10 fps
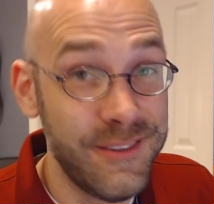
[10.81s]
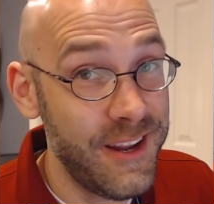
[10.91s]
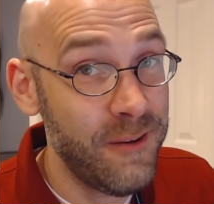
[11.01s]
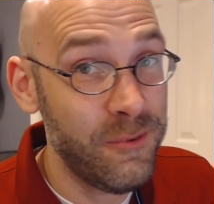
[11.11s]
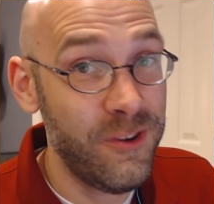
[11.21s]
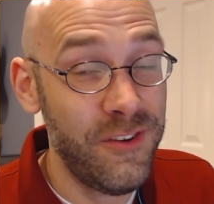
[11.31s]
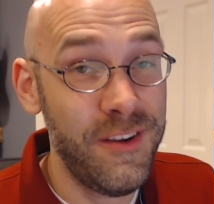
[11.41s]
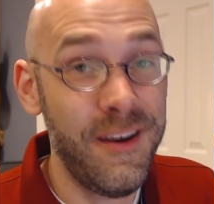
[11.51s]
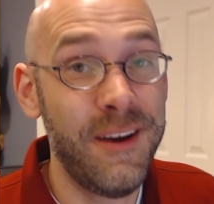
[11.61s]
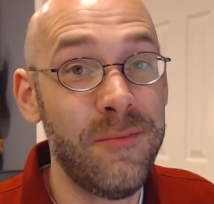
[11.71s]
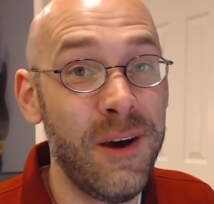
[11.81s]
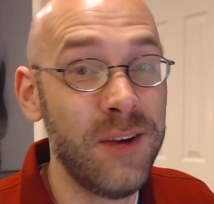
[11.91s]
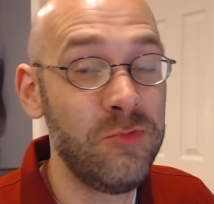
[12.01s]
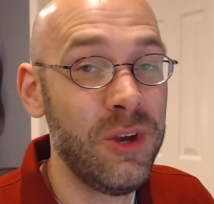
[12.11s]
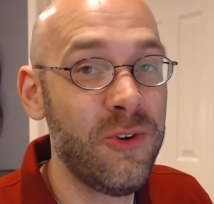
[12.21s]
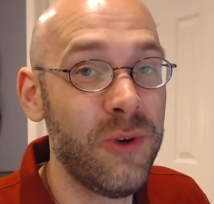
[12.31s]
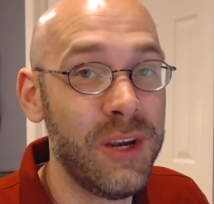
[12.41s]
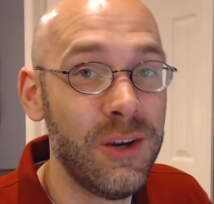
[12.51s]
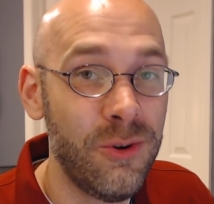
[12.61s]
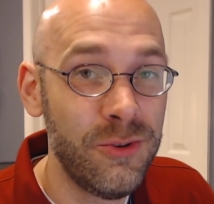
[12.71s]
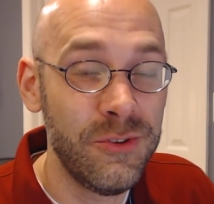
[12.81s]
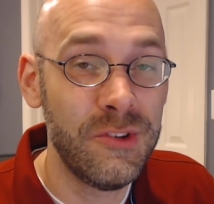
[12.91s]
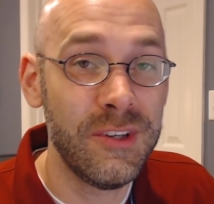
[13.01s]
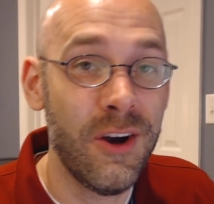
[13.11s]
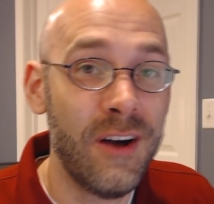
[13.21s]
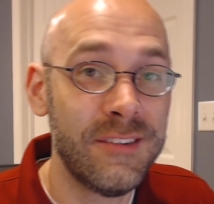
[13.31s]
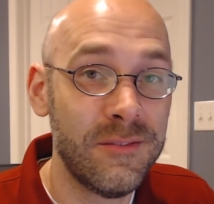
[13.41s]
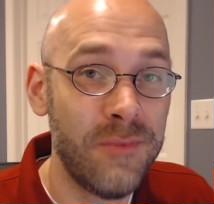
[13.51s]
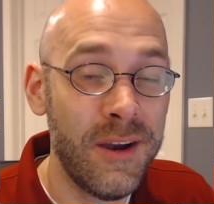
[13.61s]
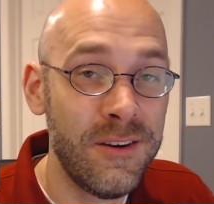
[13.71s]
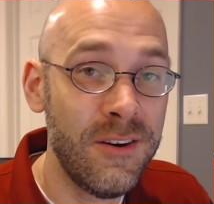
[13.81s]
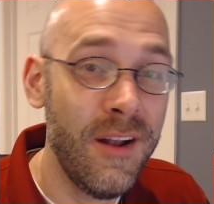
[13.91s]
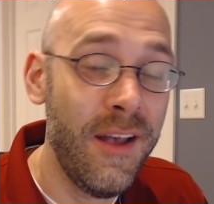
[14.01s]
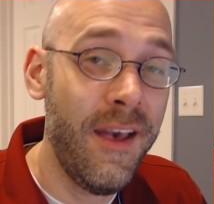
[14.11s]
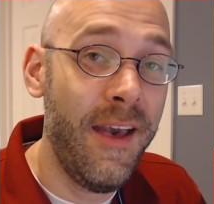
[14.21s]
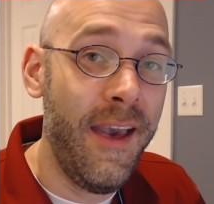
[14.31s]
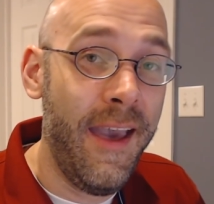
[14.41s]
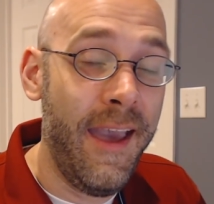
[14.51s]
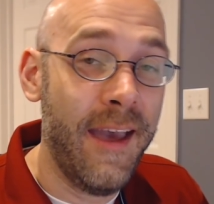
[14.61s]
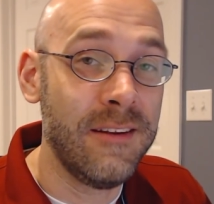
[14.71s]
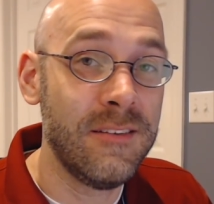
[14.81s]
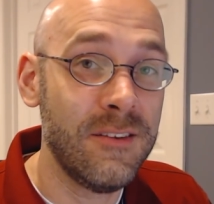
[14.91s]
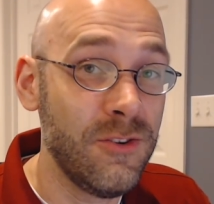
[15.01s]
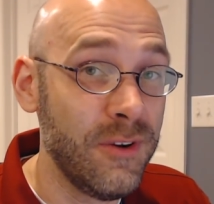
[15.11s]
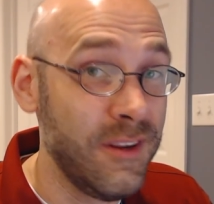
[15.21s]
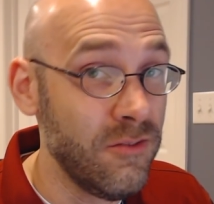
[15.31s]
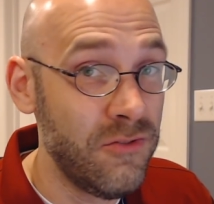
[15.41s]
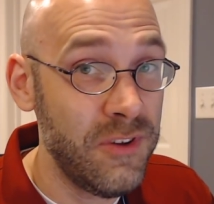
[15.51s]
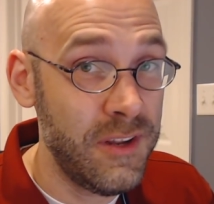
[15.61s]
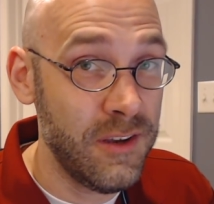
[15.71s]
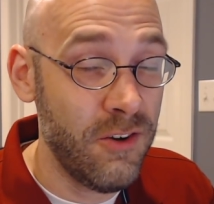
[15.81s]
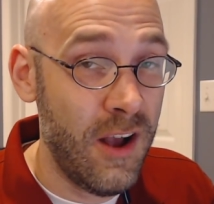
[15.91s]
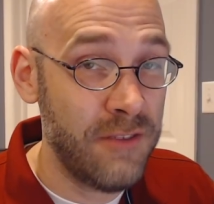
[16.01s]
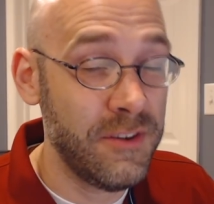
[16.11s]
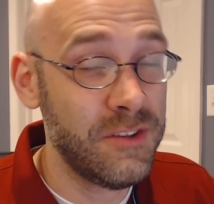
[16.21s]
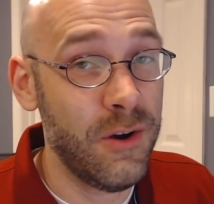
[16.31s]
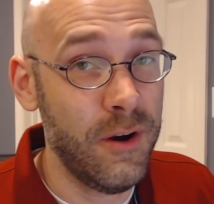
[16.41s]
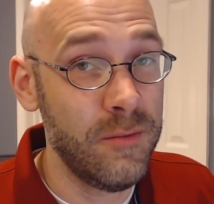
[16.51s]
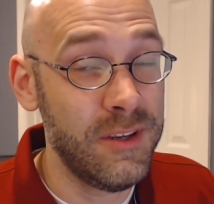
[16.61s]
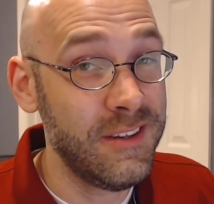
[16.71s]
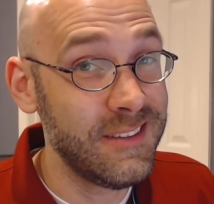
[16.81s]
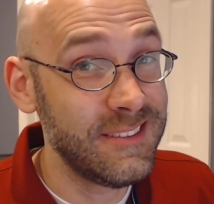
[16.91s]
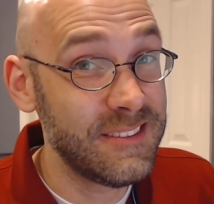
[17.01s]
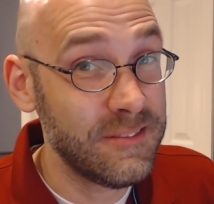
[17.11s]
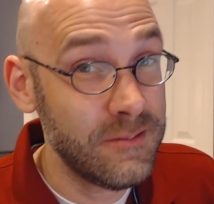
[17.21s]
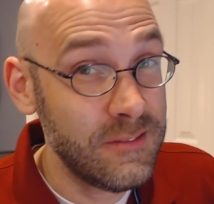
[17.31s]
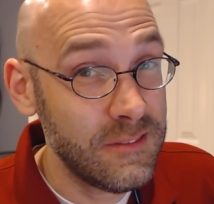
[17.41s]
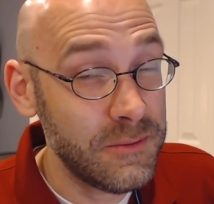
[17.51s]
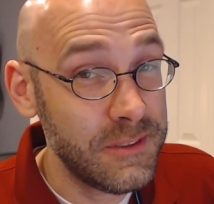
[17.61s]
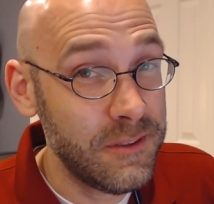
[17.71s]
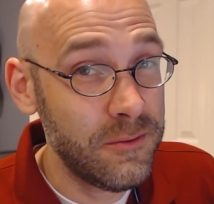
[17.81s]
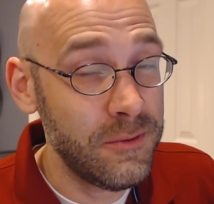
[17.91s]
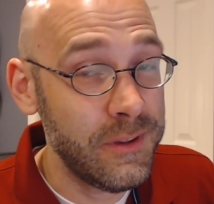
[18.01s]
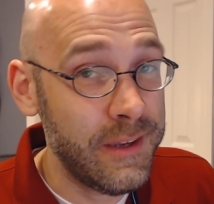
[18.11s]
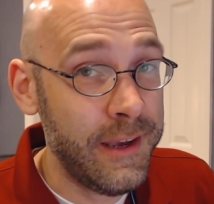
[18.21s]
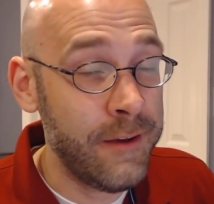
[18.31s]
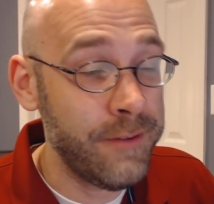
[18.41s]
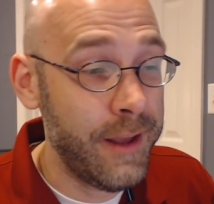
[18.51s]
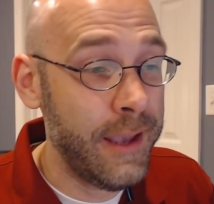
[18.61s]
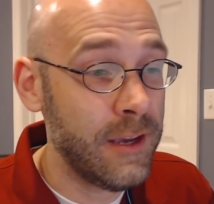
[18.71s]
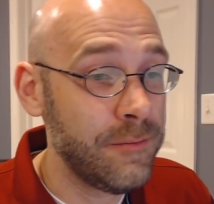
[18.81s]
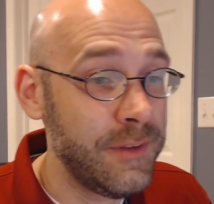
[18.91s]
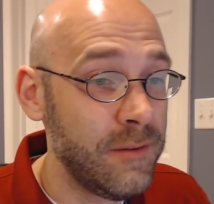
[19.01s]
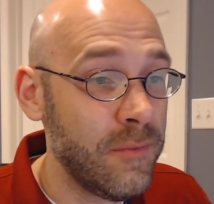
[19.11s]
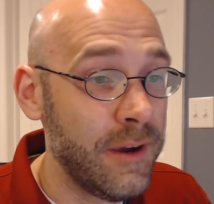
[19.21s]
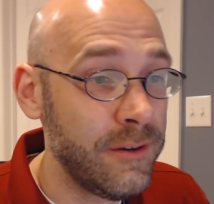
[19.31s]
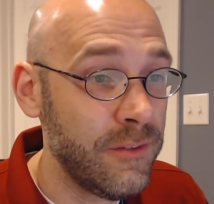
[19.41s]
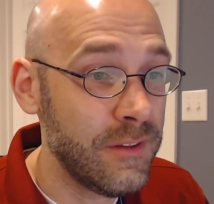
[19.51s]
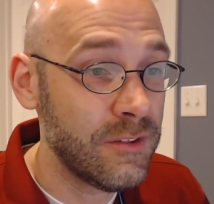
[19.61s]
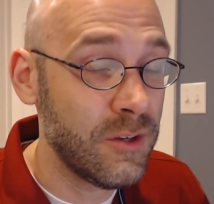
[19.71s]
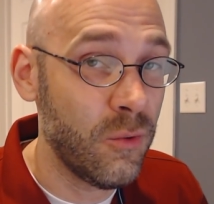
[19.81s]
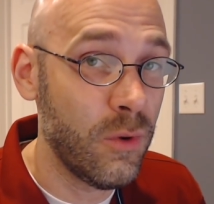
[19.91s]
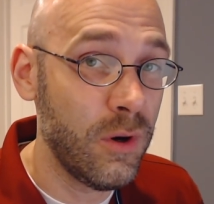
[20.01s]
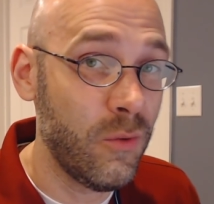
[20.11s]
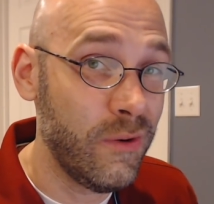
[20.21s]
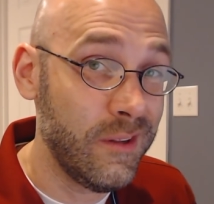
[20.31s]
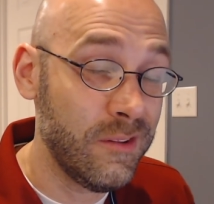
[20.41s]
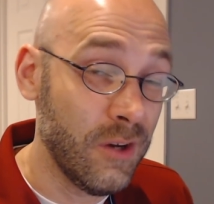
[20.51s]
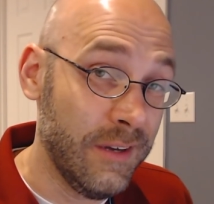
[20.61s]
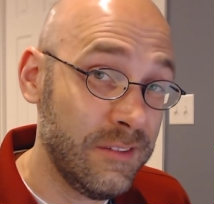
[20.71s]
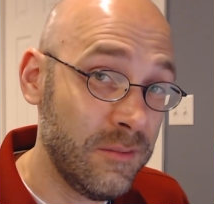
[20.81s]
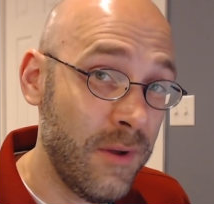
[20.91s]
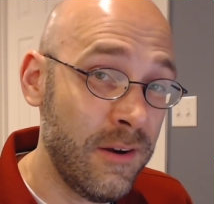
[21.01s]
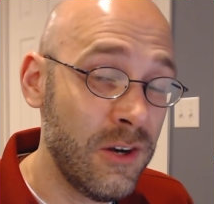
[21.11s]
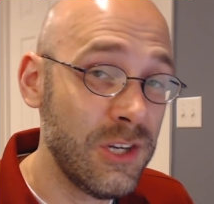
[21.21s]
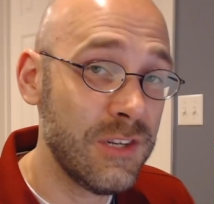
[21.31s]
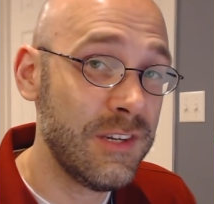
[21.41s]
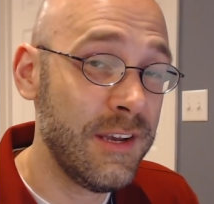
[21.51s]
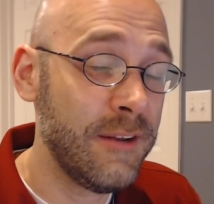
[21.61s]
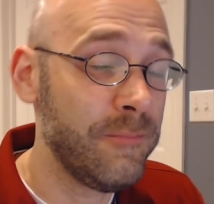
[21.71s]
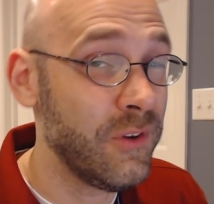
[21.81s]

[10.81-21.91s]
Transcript: Today I'm going to show you how to mine Bitcoin Gold using Awesome Miner and your NVIDIA graphics card because eh, we don't really have an AMD miner that's going to work with Awesome Miner just yet.